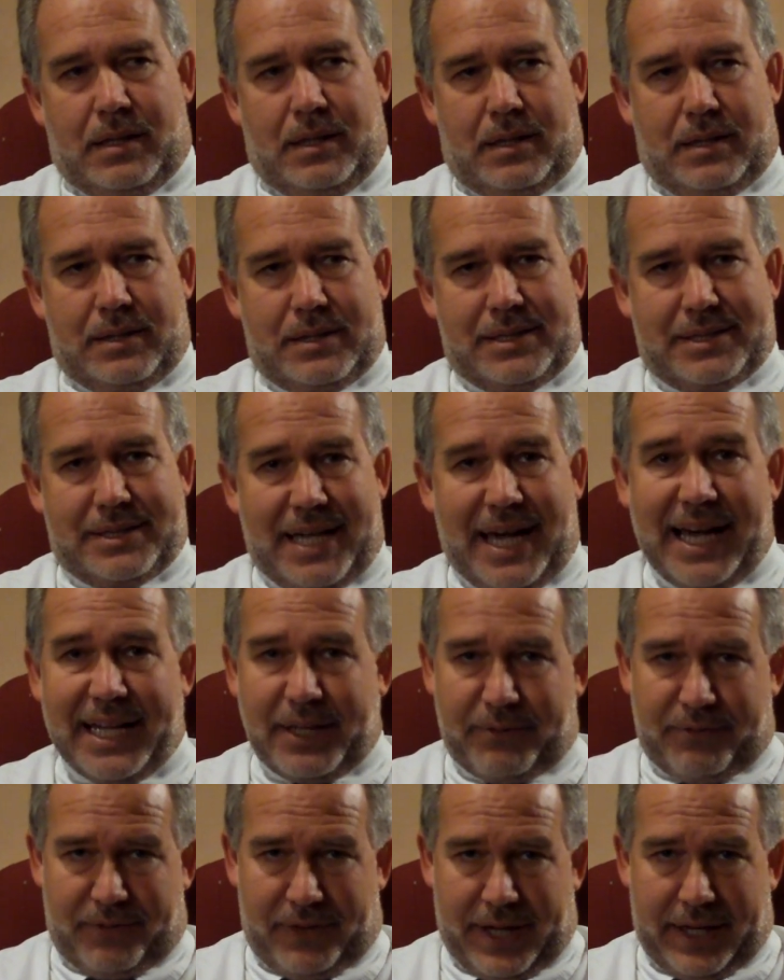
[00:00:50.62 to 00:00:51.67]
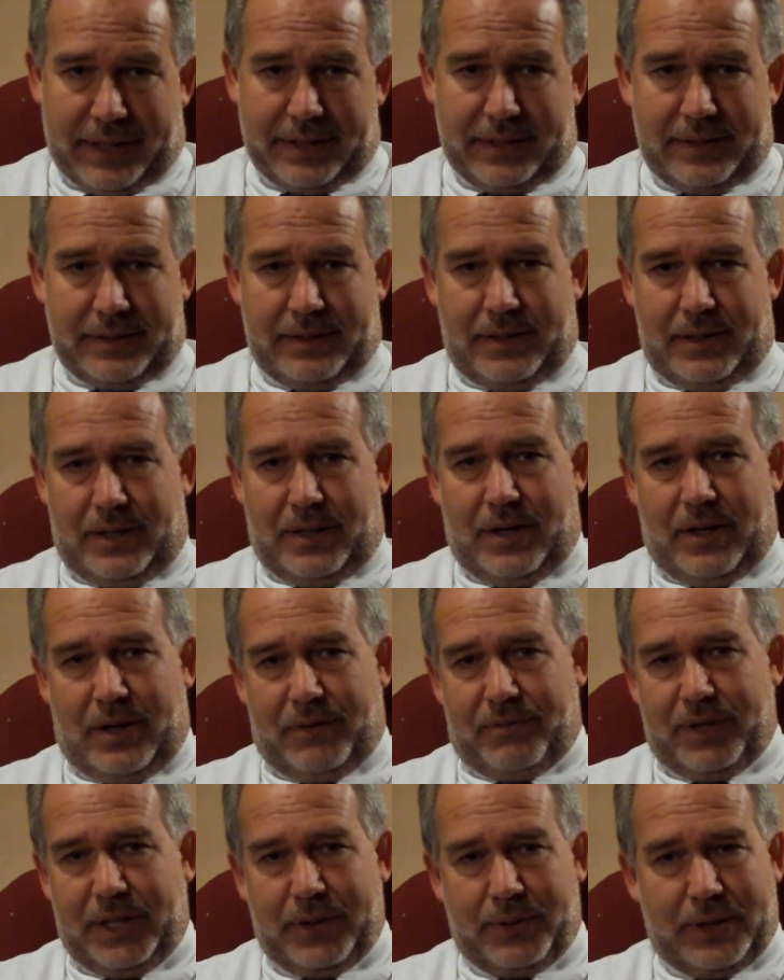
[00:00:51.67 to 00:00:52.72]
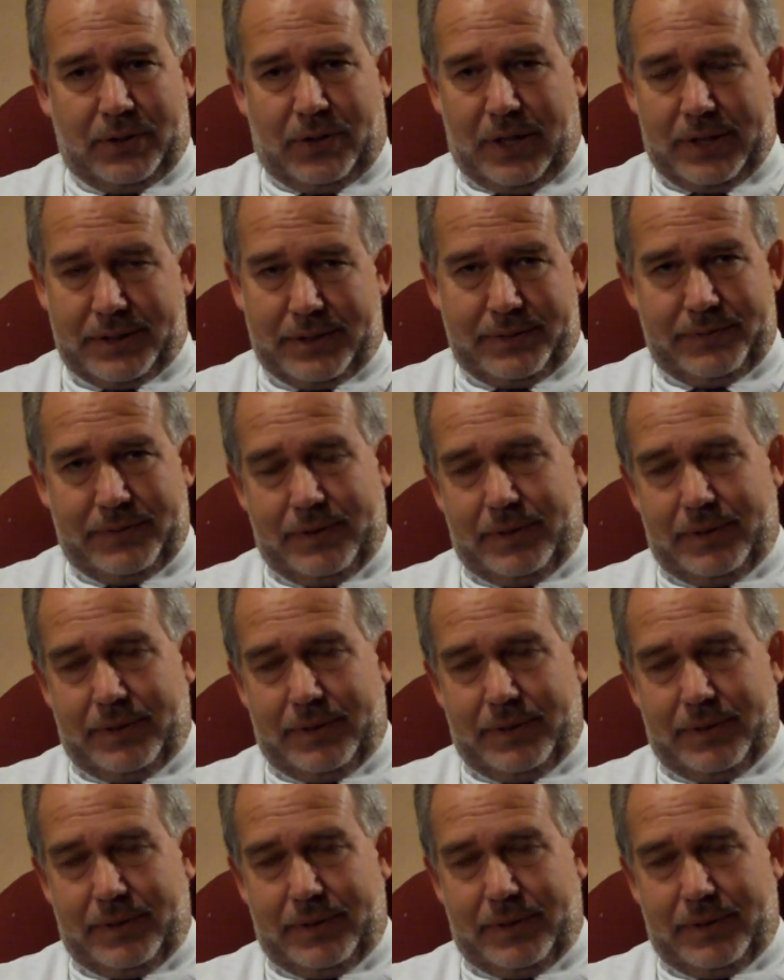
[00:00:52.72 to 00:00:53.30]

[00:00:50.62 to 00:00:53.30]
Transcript: side effect of hearing loss.